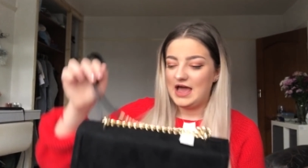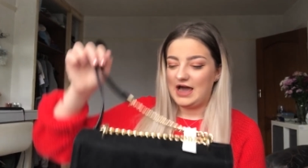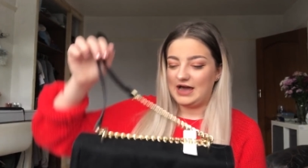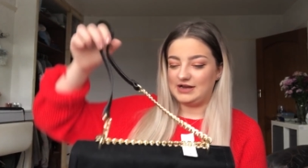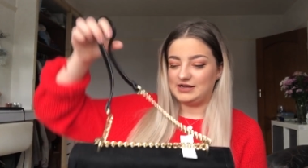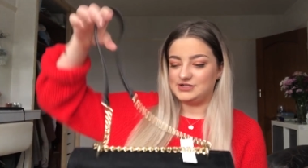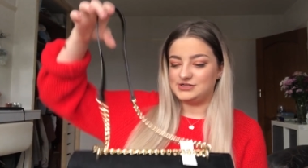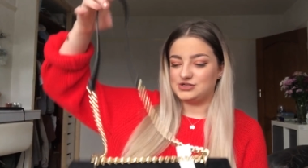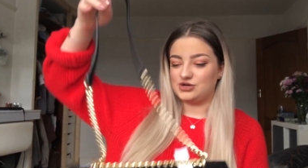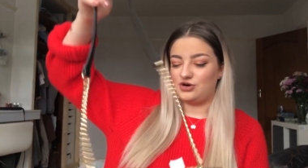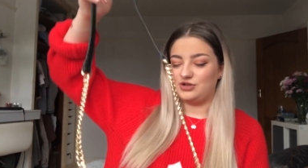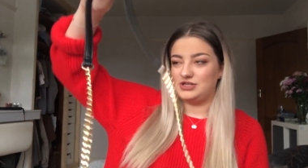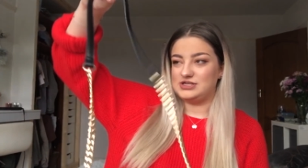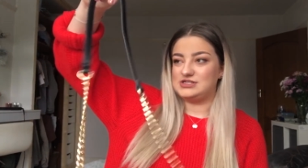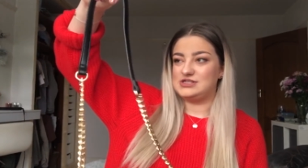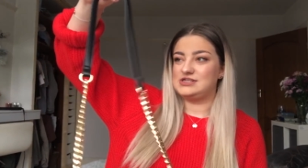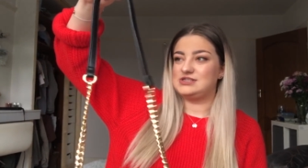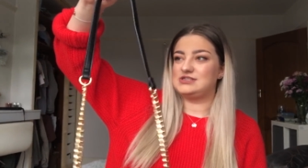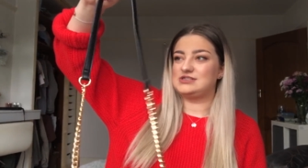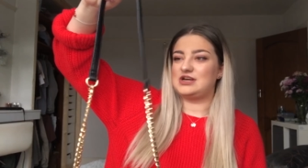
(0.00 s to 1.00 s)
And I saw this.
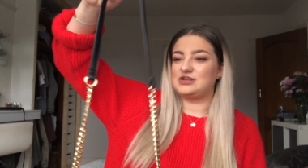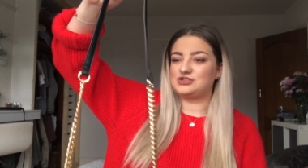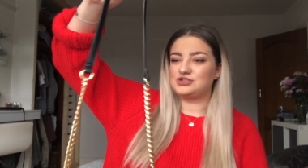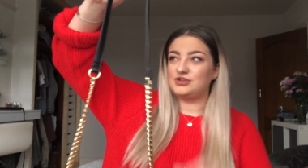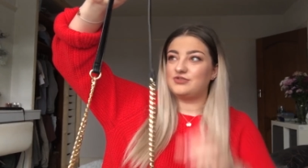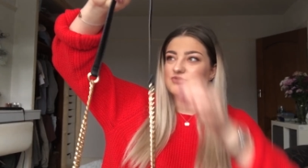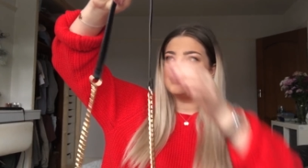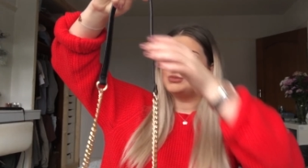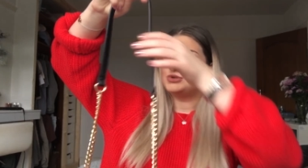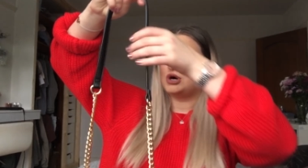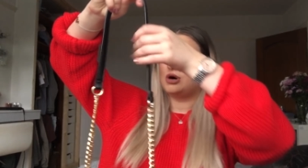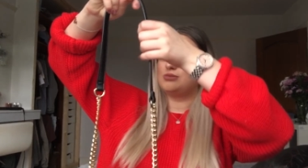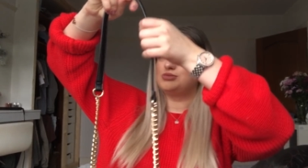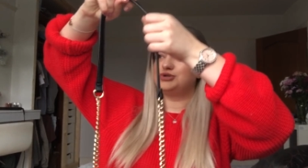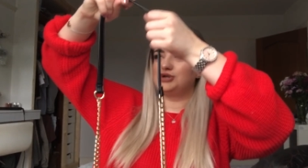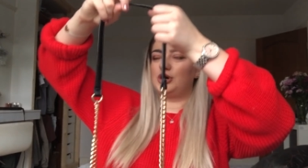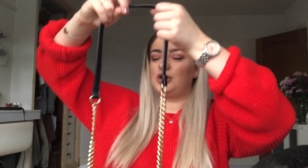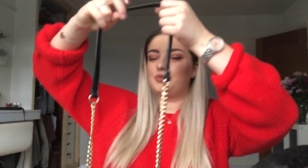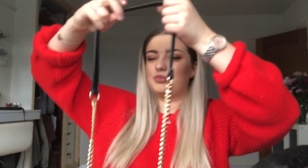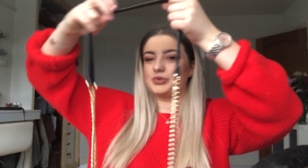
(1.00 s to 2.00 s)
This is actually from
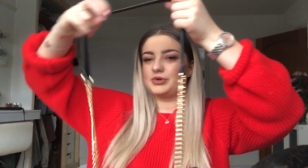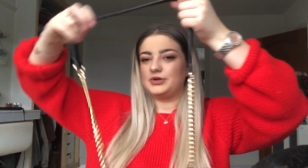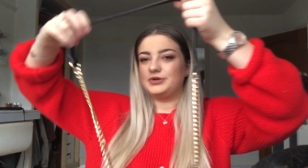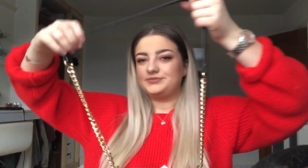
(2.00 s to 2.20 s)
Topshop.